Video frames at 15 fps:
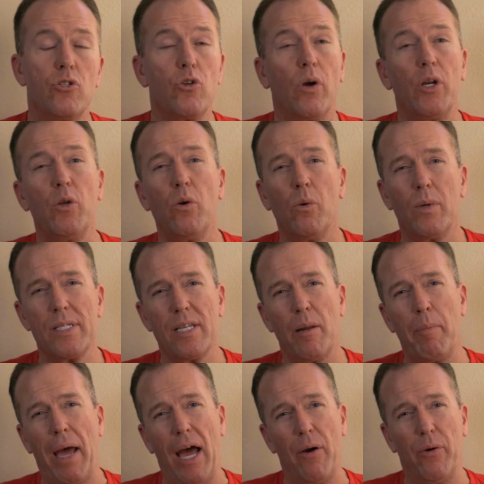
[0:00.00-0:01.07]
so I knew it wasn't
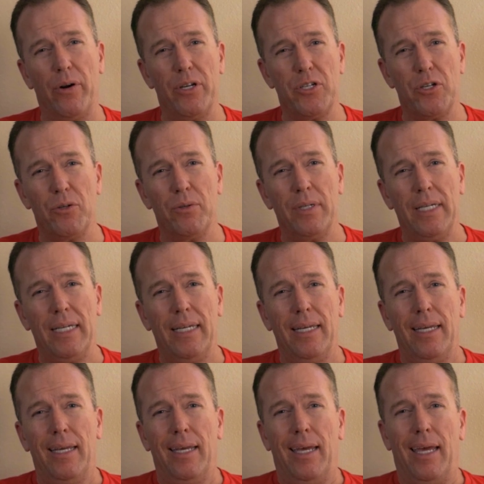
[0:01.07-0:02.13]
a power issue,
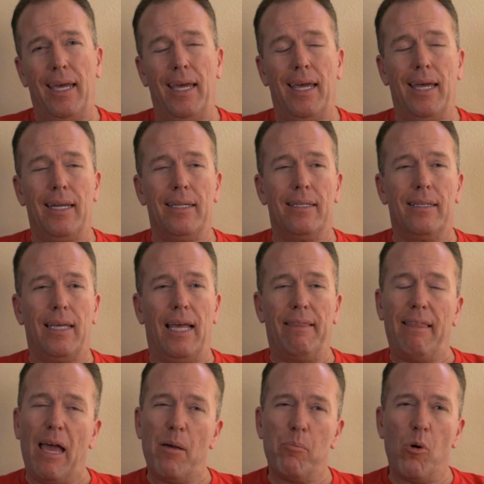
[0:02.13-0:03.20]
and
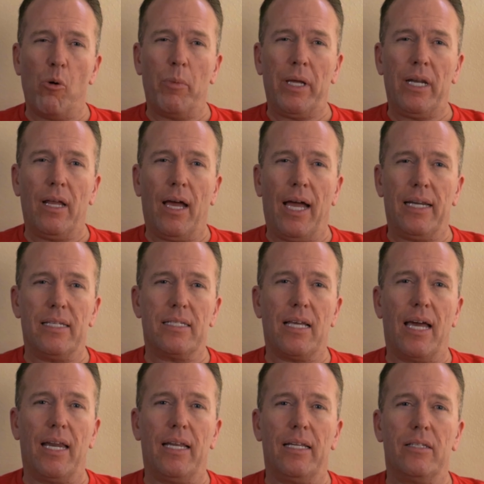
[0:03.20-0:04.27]
at that moment I
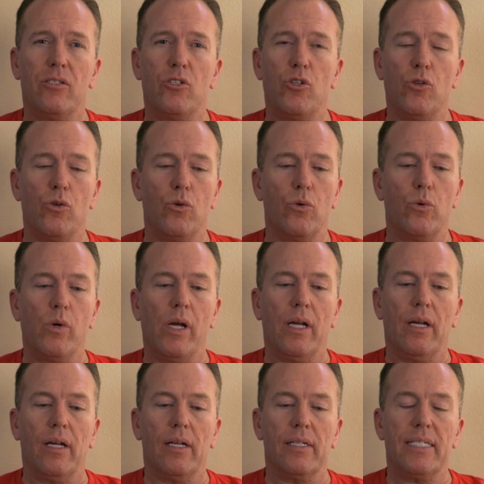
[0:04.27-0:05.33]
decided to
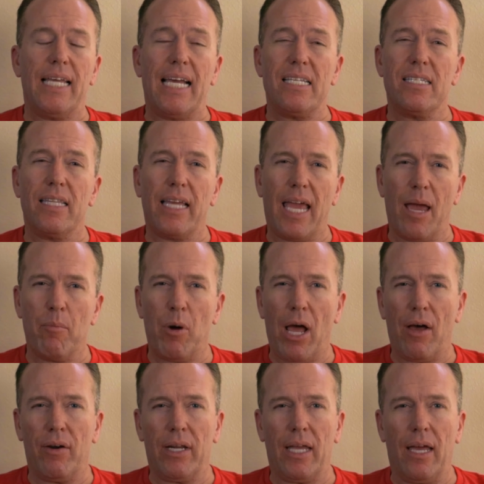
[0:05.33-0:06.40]
uh, test the camera
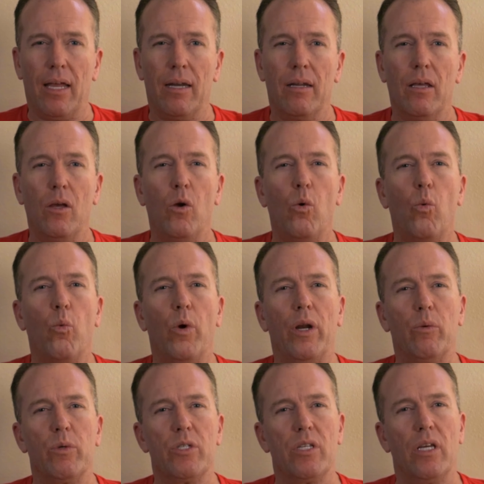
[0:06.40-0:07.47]
out again when
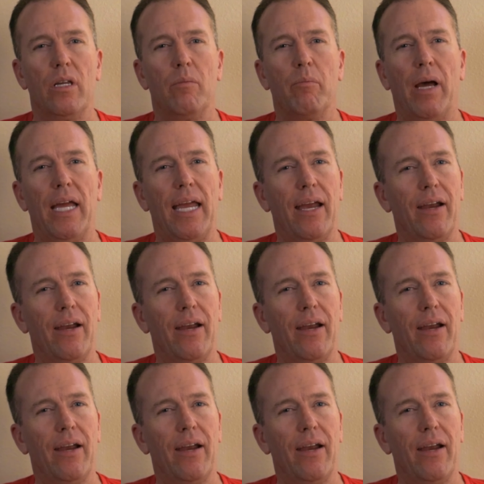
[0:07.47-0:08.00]
it was in my